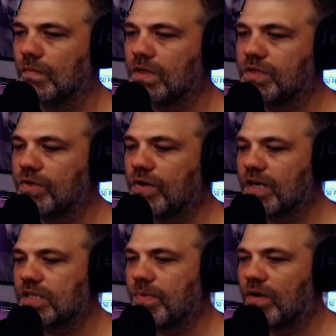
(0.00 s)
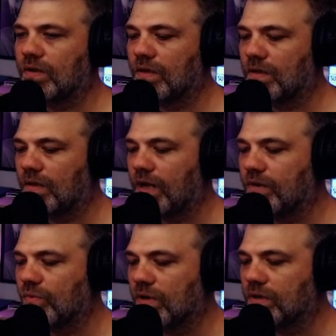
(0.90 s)
Don't know how to spell any
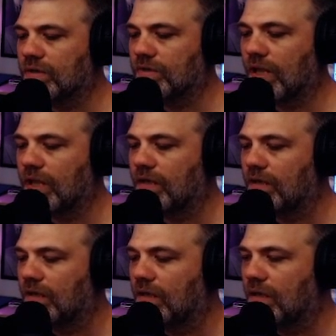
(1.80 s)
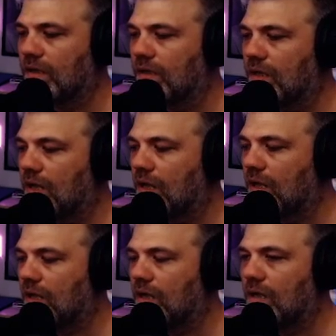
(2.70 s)
words, okay?
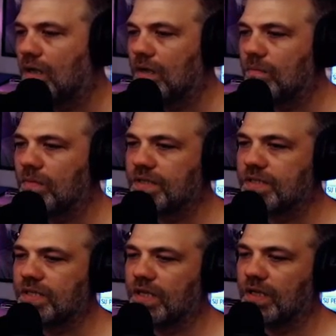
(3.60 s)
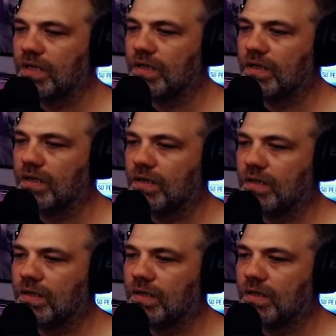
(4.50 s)
Let's
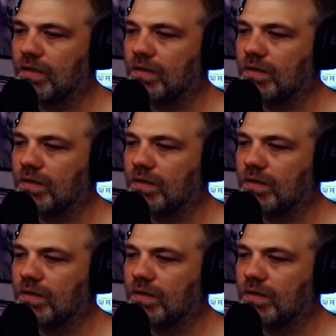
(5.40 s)
see.